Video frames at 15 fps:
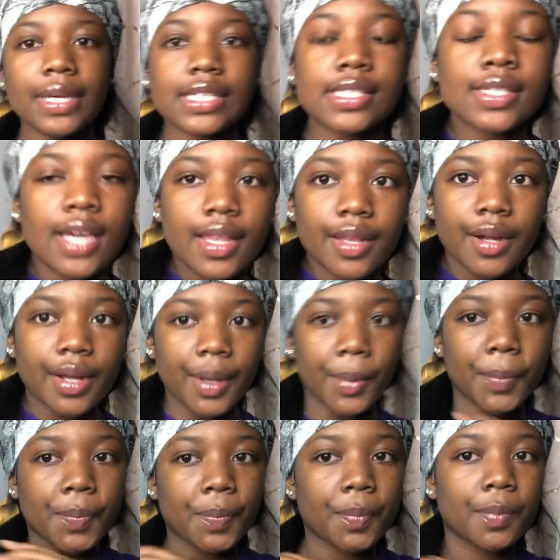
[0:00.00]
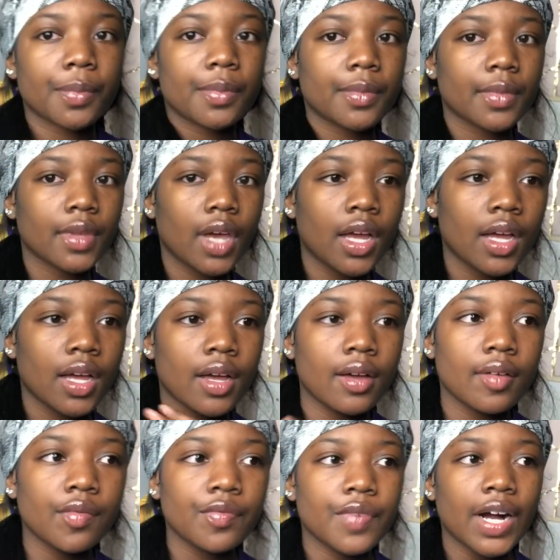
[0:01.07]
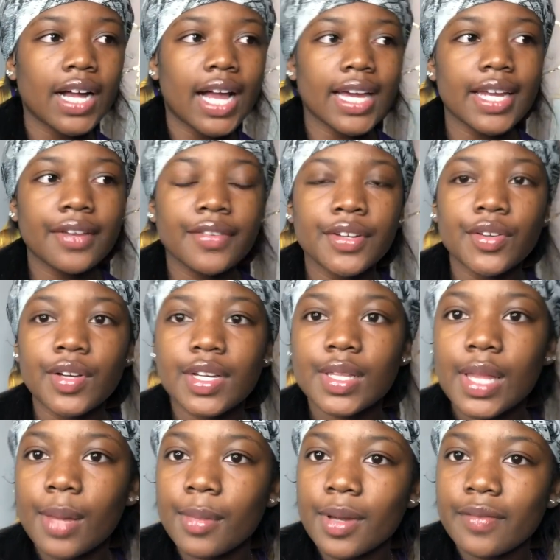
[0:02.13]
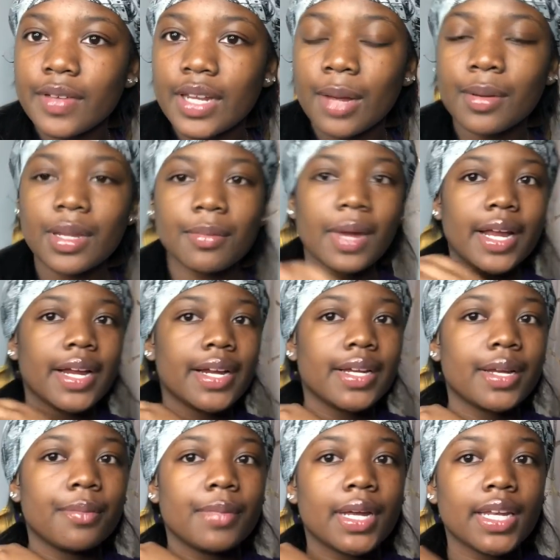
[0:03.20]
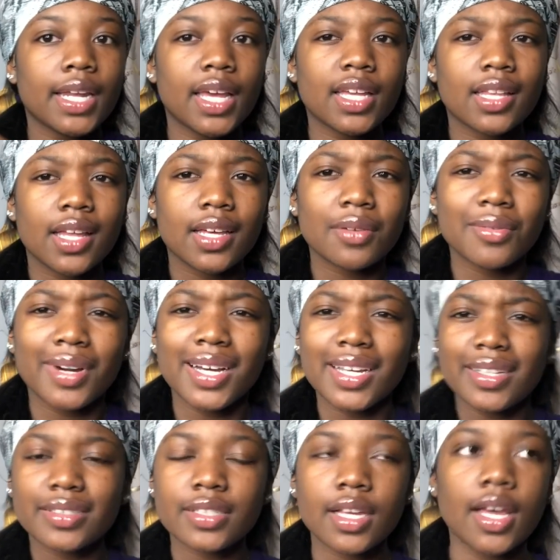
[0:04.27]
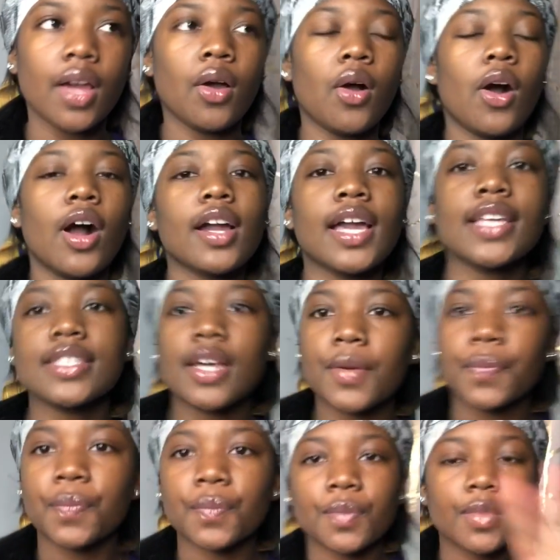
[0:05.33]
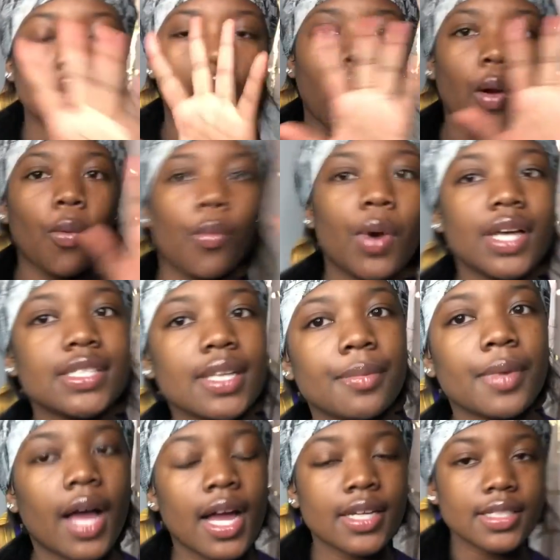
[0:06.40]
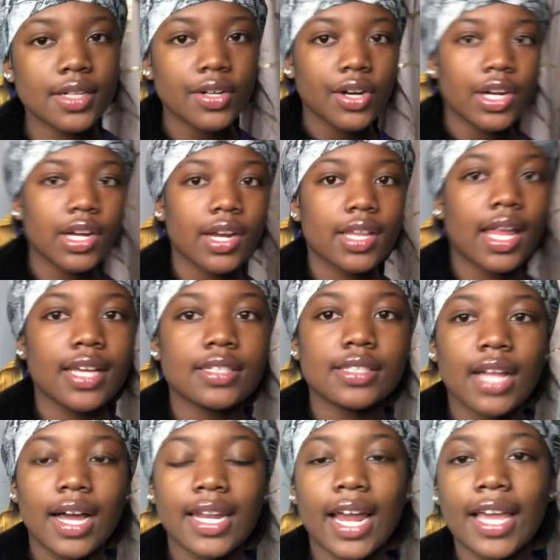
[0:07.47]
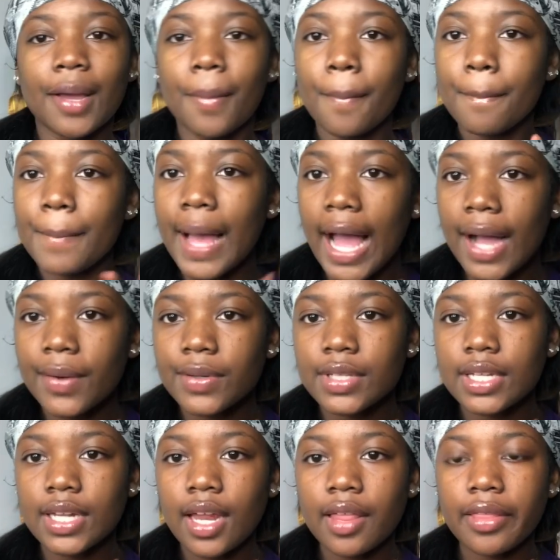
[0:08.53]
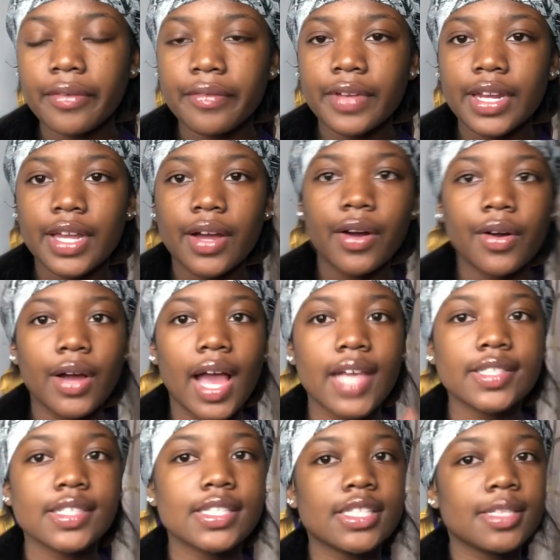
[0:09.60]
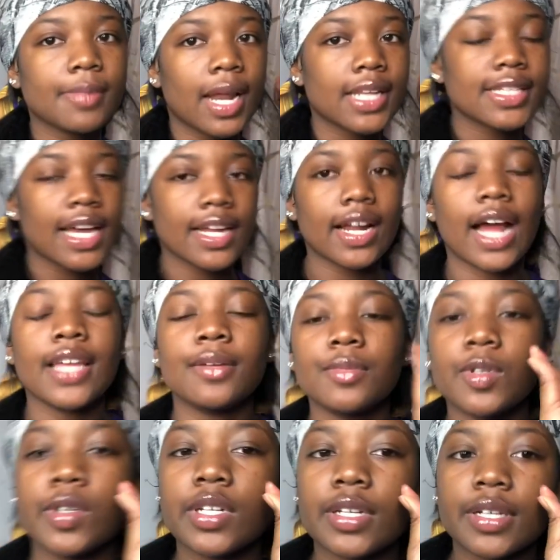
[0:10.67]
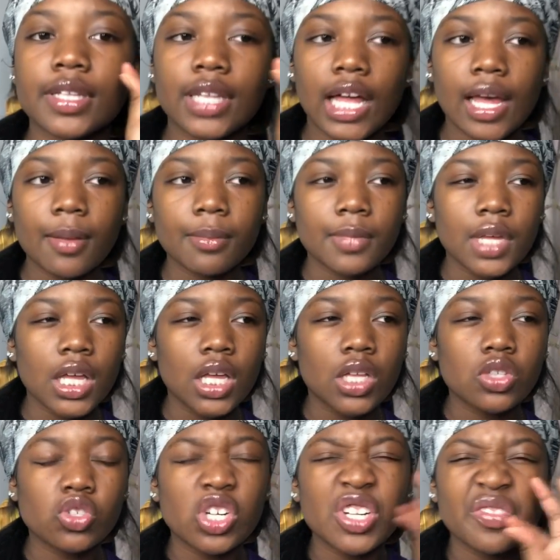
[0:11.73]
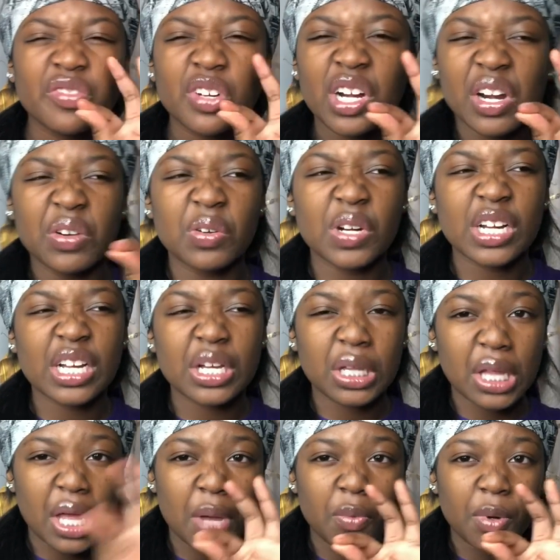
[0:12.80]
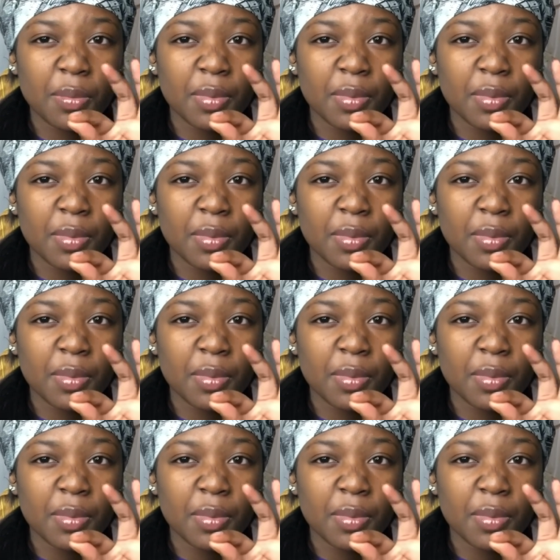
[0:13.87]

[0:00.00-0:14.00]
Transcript: me get together, okay. Fuck, I can't even do a glamour video. I'm getting my hair done Monday, like what? Okay, so what's up y'all? It's your girl Nerd Lifestyle and I am back with another video. As you can see by the title, I am doing a glam 24 hour class.